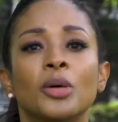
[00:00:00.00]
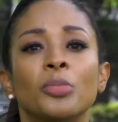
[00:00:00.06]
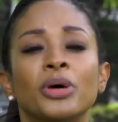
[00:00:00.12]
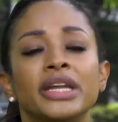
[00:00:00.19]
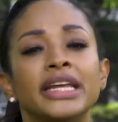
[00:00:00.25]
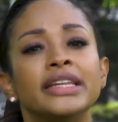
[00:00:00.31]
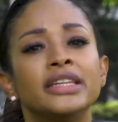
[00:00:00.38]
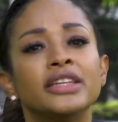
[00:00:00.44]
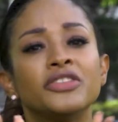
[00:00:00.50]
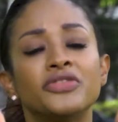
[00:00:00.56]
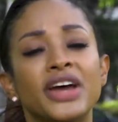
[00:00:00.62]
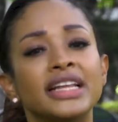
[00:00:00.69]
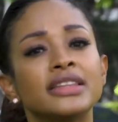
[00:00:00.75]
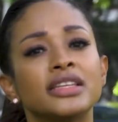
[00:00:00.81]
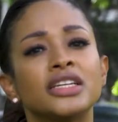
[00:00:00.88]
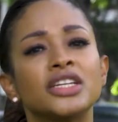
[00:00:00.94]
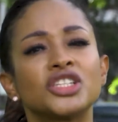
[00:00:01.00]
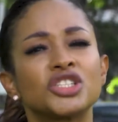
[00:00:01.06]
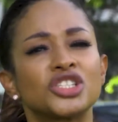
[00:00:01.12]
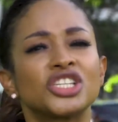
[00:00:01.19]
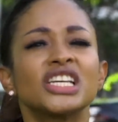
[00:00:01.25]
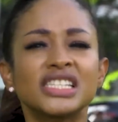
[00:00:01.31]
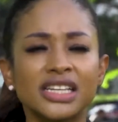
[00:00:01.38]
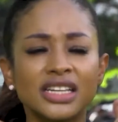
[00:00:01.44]
But in the event that it's
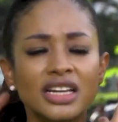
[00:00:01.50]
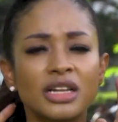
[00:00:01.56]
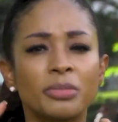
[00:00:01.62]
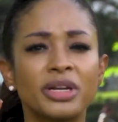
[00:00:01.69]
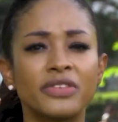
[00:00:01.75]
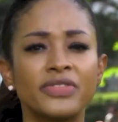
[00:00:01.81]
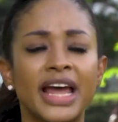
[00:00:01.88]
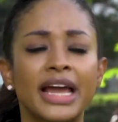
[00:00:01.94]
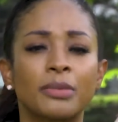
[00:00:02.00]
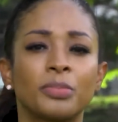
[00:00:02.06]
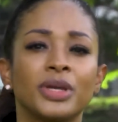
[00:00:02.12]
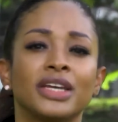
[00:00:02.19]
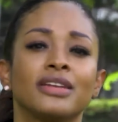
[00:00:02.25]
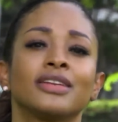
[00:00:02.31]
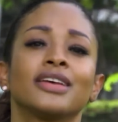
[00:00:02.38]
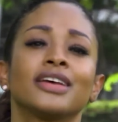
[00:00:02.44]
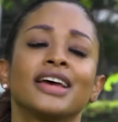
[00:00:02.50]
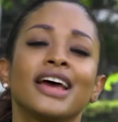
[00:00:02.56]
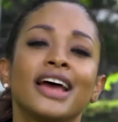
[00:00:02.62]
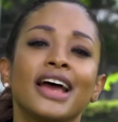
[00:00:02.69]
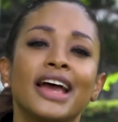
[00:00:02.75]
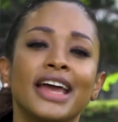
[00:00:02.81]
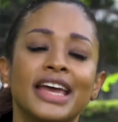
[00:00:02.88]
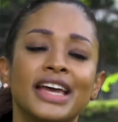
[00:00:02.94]
just a little bit of neck pain,
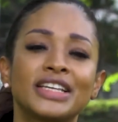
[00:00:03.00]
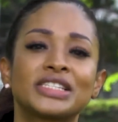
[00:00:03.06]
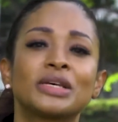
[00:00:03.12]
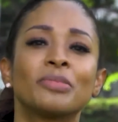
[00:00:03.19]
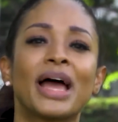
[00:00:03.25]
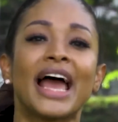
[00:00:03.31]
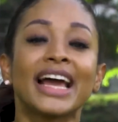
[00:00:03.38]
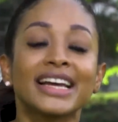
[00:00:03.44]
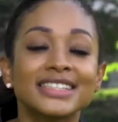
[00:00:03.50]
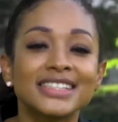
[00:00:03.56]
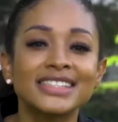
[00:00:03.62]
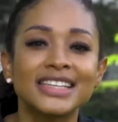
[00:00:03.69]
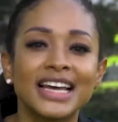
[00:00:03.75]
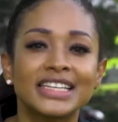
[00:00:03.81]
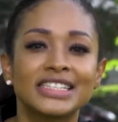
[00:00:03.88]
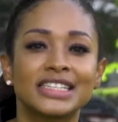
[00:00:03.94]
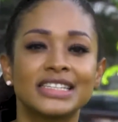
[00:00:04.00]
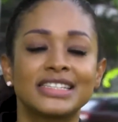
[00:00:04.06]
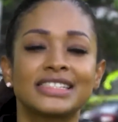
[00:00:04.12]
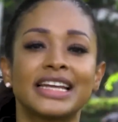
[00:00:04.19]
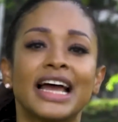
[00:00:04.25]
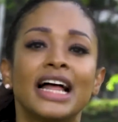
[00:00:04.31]
here are some exercises to